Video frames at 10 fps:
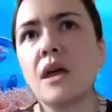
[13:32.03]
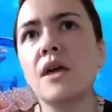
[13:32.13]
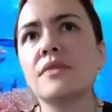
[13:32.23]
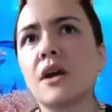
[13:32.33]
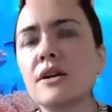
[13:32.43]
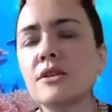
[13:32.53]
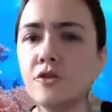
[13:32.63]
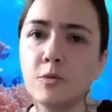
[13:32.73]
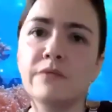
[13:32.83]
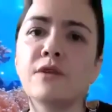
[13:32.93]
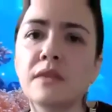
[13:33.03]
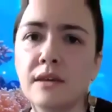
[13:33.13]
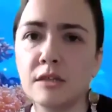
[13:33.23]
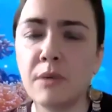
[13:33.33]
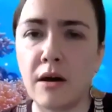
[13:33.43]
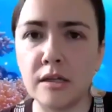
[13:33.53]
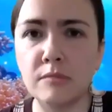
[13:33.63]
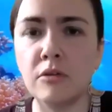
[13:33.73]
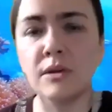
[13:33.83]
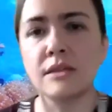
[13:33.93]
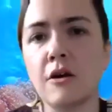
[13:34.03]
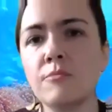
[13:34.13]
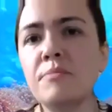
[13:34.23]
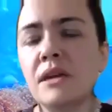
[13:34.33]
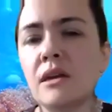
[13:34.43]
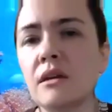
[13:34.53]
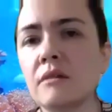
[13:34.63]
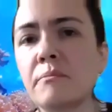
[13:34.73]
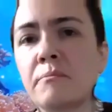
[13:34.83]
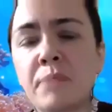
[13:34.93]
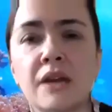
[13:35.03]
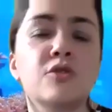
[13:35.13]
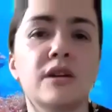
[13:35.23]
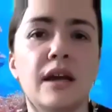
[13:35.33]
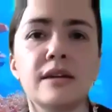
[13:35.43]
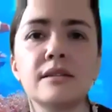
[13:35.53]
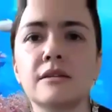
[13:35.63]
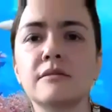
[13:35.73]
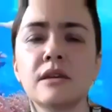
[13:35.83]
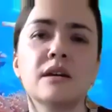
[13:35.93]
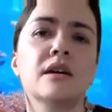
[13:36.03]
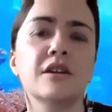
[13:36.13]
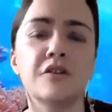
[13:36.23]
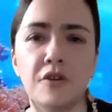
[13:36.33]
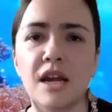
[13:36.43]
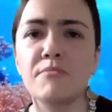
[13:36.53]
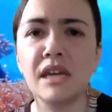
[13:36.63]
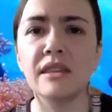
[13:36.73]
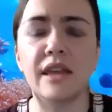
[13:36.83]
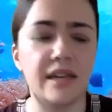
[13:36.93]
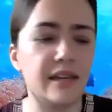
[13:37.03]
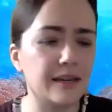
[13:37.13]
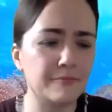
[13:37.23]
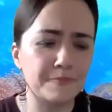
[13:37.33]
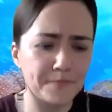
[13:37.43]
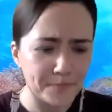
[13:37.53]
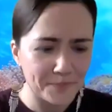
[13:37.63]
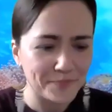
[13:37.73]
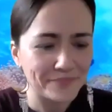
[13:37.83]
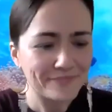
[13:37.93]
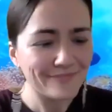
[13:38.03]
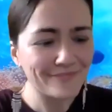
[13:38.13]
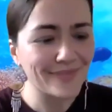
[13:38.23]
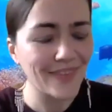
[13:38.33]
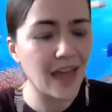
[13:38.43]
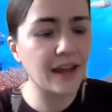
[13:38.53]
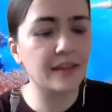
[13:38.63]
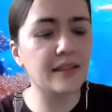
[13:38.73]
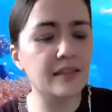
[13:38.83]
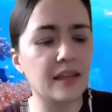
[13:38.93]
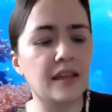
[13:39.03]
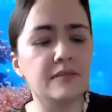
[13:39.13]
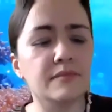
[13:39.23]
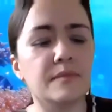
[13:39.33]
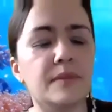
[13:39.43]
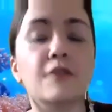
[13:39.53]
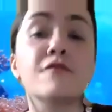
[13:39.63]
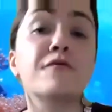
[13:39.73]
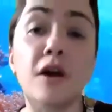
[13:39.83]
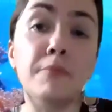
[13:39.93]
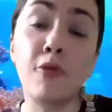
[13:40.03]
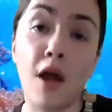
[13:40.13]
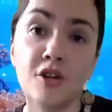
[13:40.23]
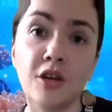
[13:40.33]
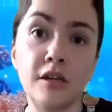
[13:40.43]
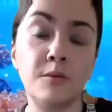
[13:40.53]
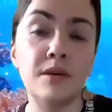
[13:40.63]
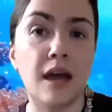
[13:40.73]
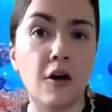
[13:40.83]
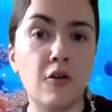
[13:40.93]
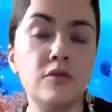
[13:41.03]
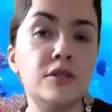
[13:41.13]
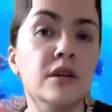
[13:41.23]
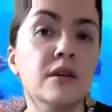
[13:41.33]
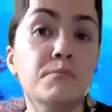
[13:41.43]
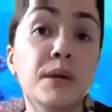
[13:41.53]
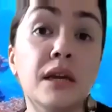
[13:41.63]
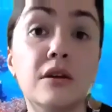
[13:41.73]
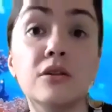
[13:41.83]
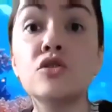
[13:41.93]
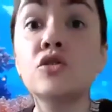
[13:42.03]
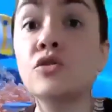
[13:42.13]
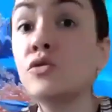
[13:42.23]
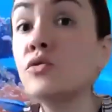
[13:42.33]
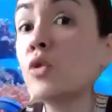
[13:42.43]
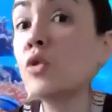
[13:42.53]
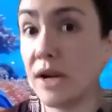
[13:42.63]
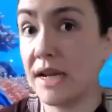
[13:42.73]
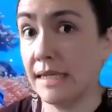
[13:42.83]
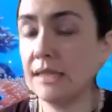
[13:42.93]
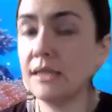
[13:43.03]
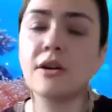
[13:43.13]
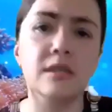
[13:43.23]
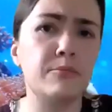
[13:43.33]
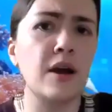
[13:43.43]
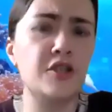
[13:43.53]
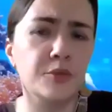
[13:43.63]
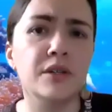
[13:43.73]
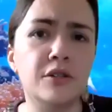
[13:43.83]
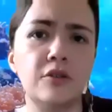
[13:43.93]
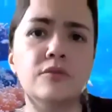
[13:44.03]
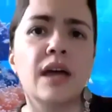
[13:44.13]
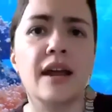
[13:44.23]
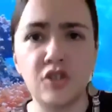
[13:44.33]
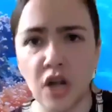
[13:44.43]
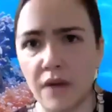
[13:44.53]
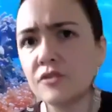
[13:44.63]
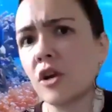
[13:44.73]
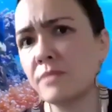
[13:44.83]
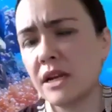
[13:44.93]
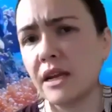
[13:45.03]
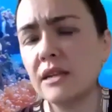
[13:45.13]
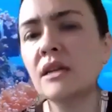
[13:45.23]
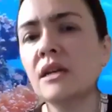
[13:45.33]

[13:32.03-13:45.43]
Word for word: they're as newbie friendly as possible without being patronizing. You know what I mean? Like I they're fun projects without being too crazy. There is a project we do that has JavaScript in it